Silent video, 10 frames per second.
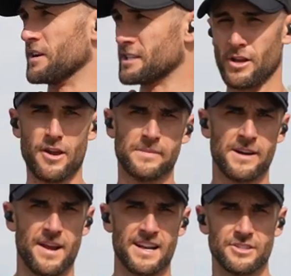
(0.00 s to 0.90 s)
which a lot of my
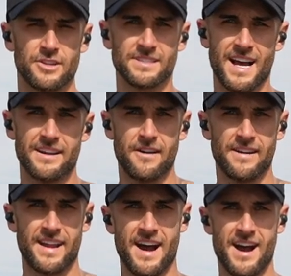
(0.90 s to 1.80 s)
running shoes are
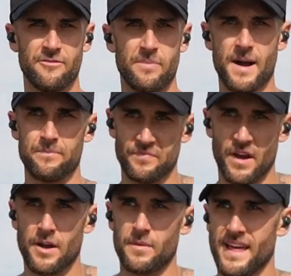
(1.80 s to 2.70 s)
9.5, but
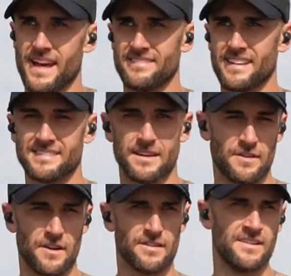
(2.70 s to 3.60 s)
I know with ASICS, I've
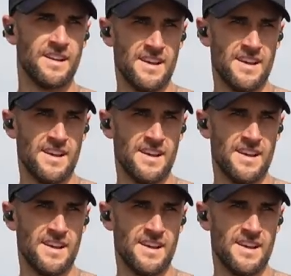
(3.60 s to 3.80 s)
gotten